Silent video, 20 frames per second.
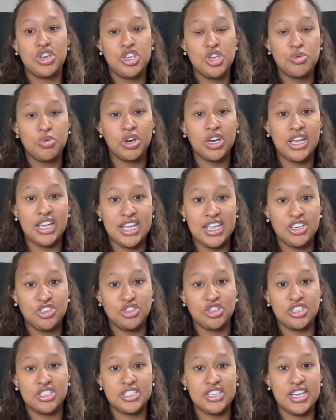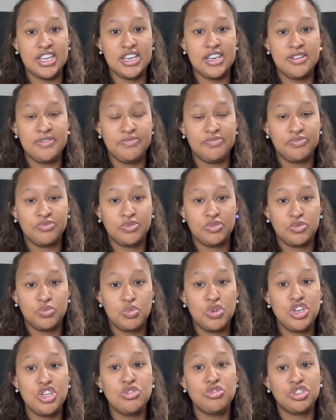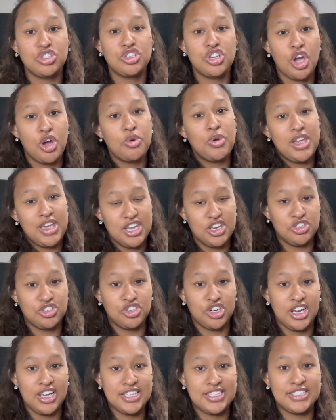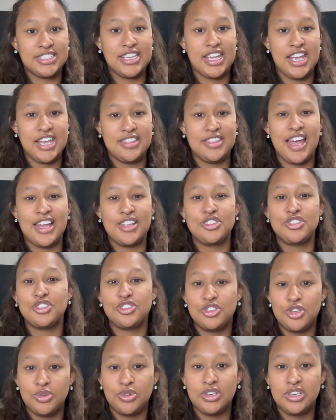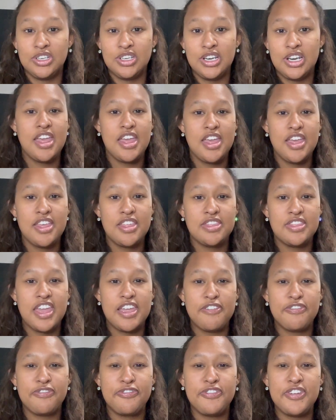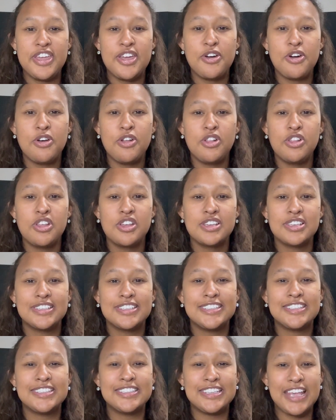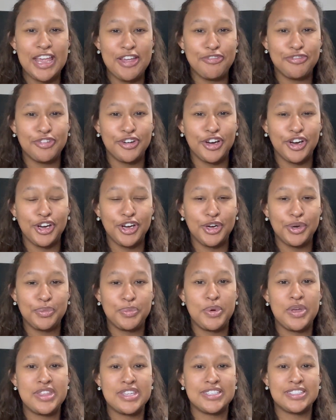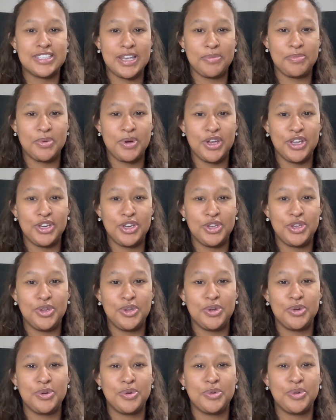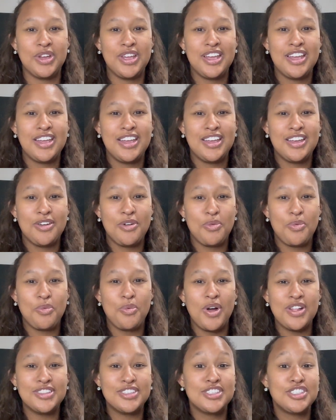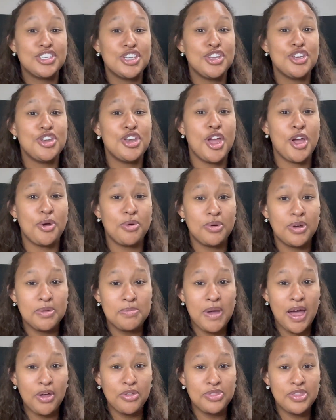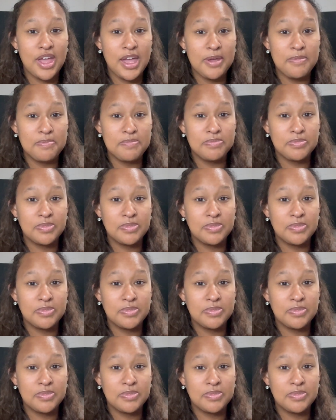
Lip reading: you are interested, when you show interest in that student, they feel safer with someone who wants to know about them,